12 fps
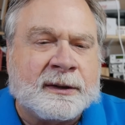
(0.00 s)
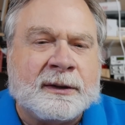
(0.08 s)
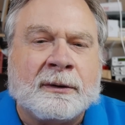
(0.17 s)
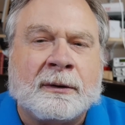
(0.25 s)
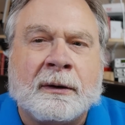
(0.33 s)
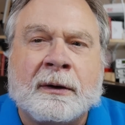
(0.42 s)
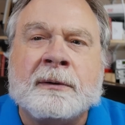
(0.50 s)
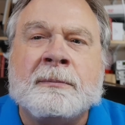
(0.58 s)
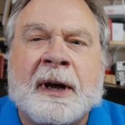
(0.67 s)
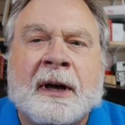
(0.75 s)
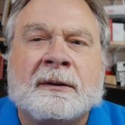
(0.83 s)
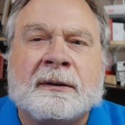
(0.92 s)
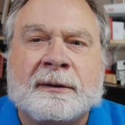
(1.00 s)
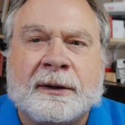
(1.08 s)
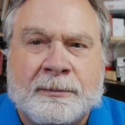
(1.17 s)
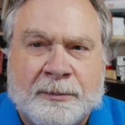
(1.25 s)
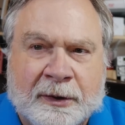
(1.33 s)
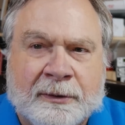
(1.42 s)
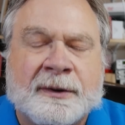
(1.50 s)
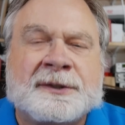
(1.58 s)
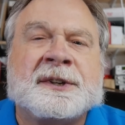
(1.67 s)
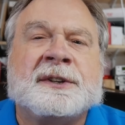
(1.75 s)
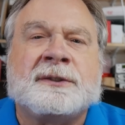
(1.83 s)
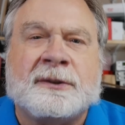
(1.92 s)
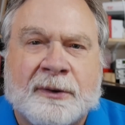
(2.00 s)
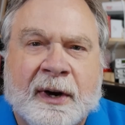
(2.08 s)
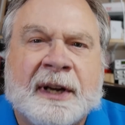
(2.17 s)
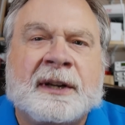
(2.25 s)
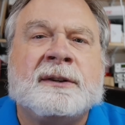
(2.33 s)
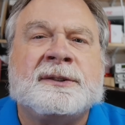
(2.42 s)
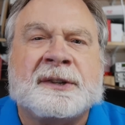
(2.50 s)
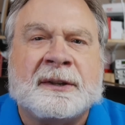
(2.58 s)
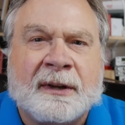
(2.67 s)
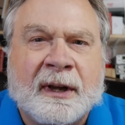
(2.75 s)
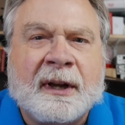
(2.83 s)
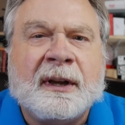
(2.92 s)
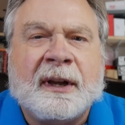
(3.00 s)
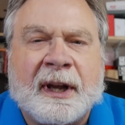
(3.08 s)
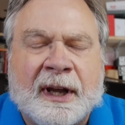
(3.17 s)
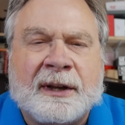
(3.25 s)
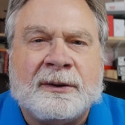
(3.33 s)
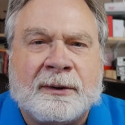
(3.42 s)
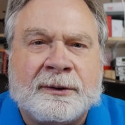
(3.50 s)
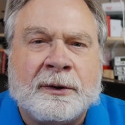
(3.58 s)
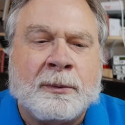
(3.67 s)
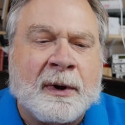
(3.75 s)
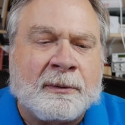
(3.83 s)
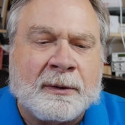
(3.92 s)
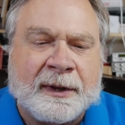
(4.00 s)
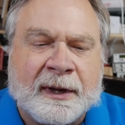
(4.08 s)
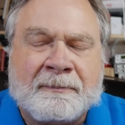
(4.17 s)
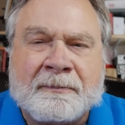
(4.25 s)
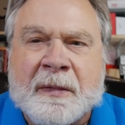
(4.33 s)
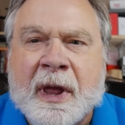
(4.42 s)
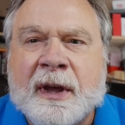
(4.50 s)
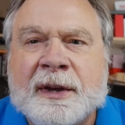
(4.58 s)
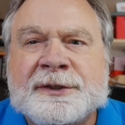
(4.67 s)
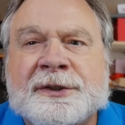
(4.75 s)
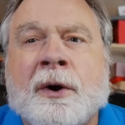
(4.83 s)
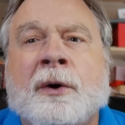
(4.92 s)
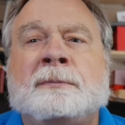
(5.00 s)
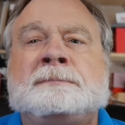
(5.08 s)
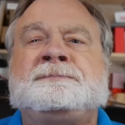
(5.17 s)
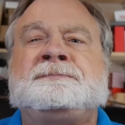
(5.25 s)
You'll learn about computers as you try to use it, and you'll do well with it. So